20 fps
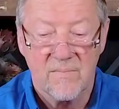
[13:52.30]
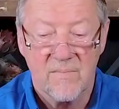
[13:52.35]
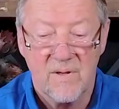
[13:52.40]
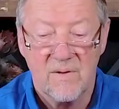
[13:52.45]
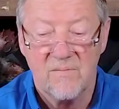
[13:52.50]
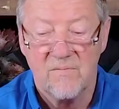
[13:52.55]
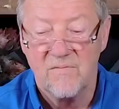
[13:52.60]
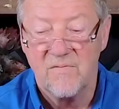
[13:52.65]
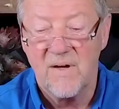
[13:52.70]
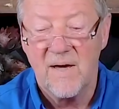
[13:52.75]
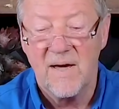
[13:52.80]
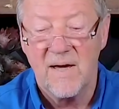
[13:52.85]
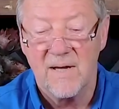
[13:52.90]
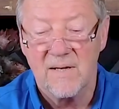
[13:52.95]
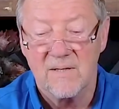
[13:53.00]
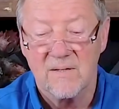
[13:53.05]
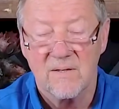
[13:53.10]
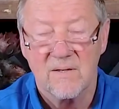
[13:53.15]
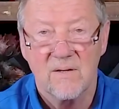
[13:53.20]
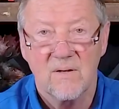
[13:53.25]
In
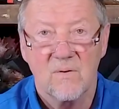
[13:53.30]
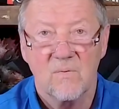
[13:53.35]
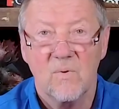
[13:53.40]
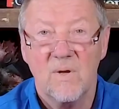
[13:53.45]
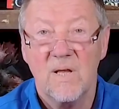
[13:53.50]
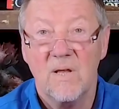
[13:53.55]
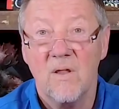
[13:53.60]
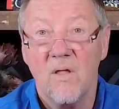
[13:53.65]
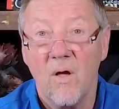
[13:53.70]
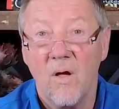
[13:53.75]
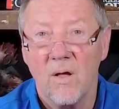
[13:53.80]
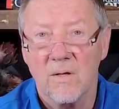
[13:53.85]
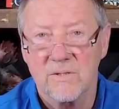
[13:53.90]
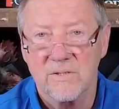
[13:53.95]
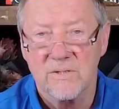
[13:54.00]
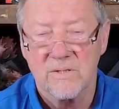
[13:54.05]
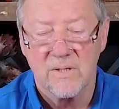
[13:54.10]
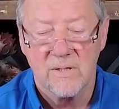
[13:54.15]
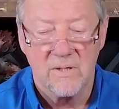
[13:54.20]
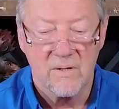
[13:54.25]
fact, we
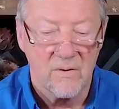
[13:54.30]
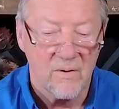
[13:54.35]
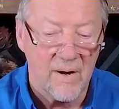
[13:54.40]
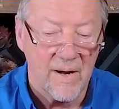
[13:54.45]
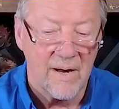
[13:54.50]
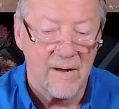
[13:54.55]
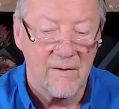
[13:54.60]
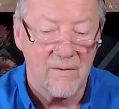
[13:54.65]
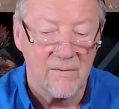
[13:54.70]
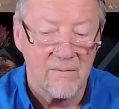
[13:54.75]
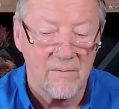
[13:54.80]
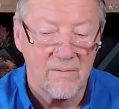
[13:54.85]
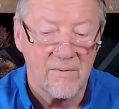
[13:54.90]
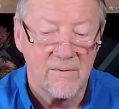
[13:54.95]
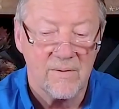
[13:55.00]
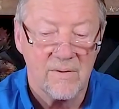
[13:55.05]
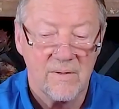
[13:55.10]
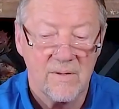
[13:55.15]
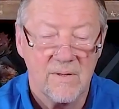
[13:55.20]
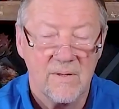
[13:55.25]
lost ground
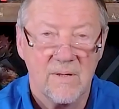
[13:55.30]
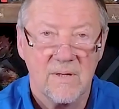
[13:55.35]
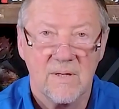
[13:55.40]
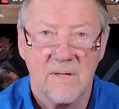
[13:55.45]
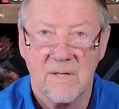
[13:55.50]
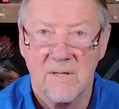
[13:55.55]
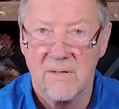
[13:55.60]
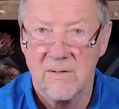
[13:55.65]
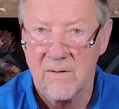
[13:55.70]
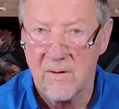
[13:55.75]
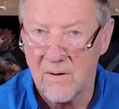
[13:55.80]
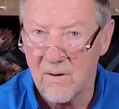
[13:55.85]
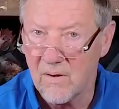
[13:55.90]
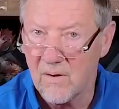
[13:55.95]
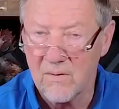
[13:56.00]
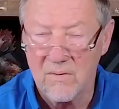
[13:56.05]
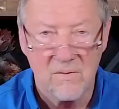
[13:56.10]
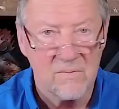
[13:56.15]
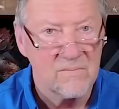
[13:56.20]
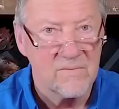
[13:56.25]

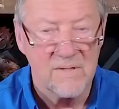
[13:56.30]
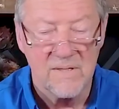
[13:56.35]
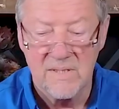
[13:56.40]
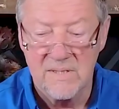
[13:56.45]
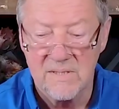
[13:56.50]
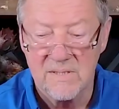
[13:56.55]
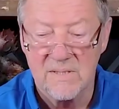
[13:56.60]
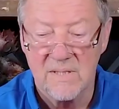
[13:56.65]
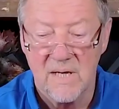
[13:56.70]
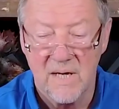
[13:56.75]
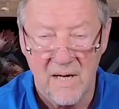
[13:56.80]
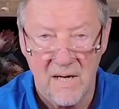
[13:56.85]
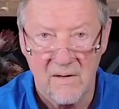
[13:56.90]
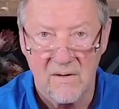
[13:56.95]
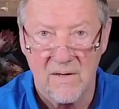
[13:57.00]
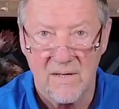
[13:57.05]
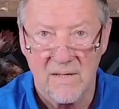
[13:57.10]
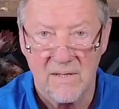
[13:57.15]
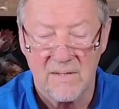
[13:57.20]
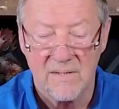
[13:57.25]
all of these
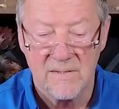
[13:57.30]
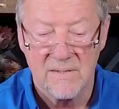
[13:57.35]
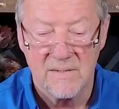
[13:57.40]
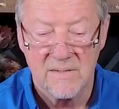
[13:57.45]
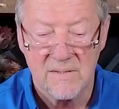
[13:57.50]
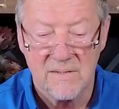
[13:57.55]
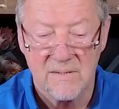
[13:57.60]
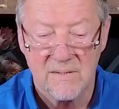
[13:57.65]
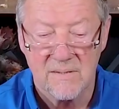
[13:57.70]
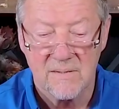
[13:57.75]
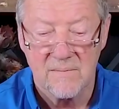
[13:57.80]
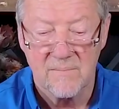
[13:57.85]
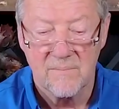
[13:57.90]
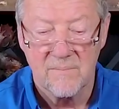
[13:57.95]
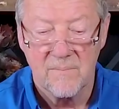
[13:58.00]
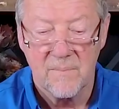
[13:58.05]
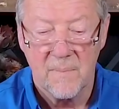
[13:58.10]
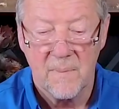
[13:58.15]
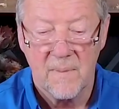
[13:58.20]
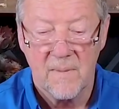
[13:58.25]
areas.
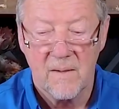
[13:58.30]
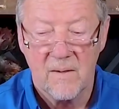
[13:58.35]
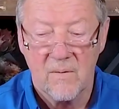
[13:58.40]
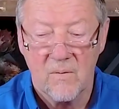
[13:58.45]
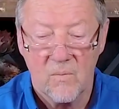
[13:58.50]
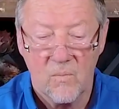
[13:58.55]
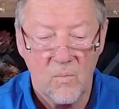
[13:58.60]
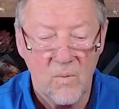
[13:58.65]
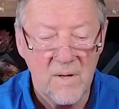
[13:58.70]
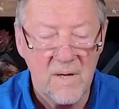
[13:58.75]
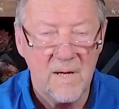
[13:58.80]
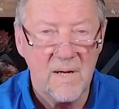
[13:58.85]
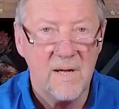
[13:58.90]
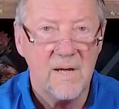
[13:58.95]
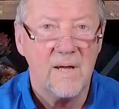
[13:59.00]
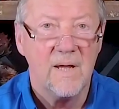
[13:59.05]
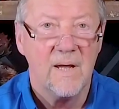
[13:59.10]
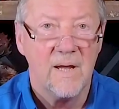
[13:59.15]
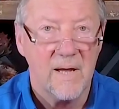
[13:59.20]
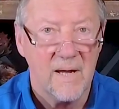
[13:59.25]

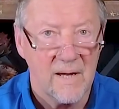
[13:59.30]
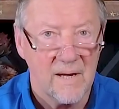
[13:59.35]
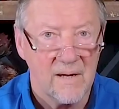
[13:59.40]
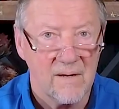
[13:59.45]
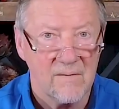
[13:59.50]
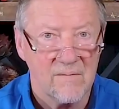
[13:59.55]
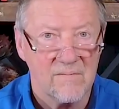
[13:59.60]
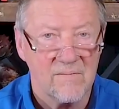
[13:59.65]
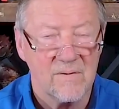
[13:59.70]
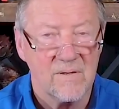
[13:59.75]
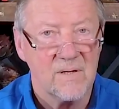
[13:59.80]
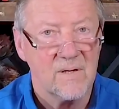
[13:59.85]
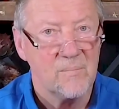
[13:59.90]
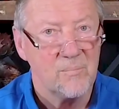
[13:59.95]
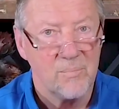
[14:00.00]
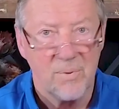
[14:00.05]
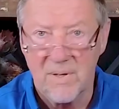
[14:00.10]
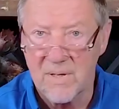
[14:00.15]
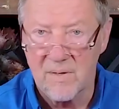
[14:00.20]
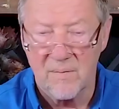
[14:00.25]
We have
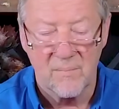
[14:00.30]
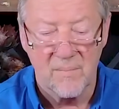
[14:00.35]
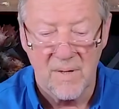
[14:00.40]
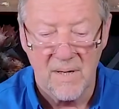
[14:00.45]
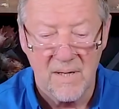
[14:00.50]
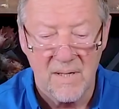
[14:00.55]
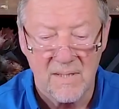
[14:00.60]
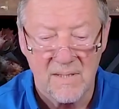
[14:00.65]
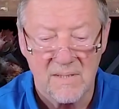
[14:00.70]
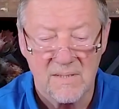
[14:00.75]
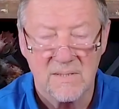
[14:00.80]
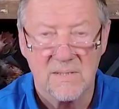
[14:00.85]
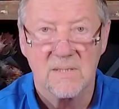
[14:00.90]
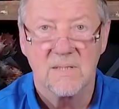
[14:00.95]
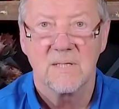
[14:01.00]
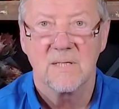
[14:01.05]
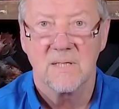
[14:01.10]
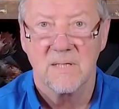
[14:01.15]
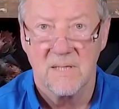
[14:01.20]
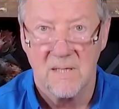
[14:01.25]
epitomized
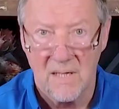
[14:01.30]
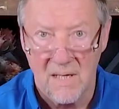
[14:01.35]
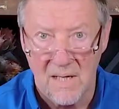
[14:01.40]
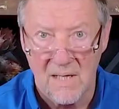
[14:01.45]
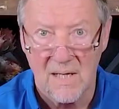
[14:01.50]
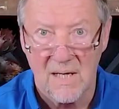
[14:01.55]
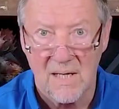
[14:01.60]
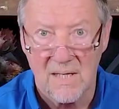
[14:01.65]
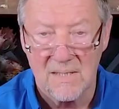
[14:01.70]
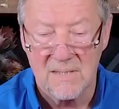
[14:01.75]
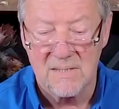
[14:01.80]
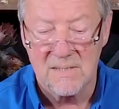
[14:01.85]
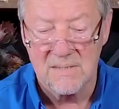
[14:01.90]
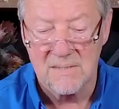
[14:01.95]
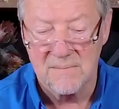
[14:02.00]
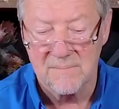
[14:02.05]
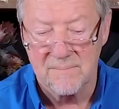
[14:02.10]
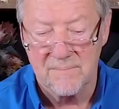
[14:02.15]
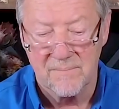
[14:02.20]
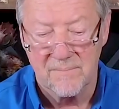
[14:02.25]

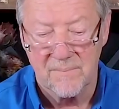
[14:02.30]
Kalos.